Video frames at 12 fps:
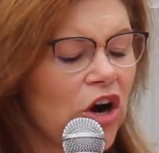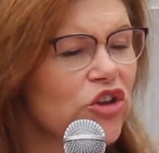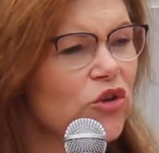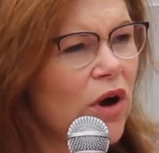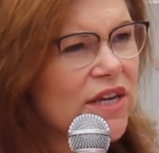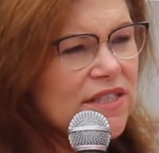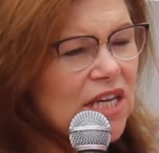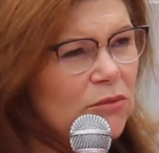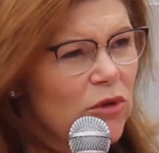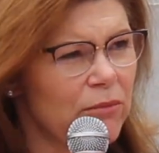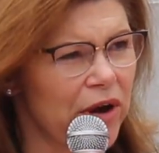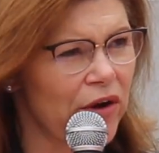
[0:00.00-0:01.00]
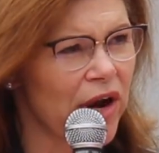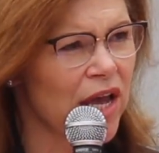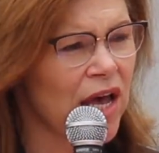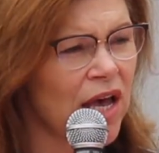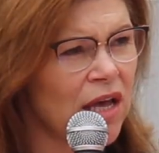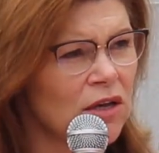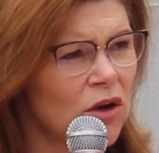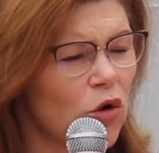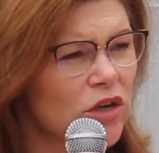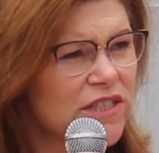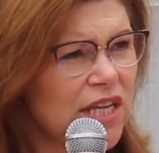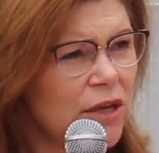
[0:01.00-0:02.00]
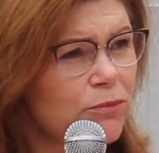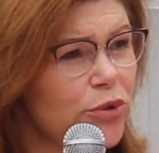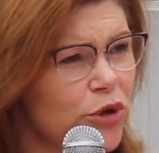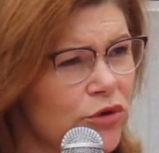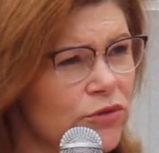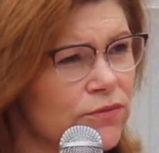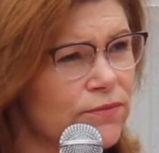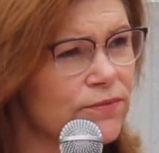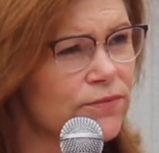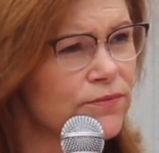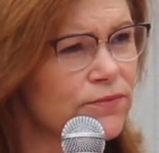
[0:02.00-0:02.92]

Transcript: Are you on Team America or Team Putin?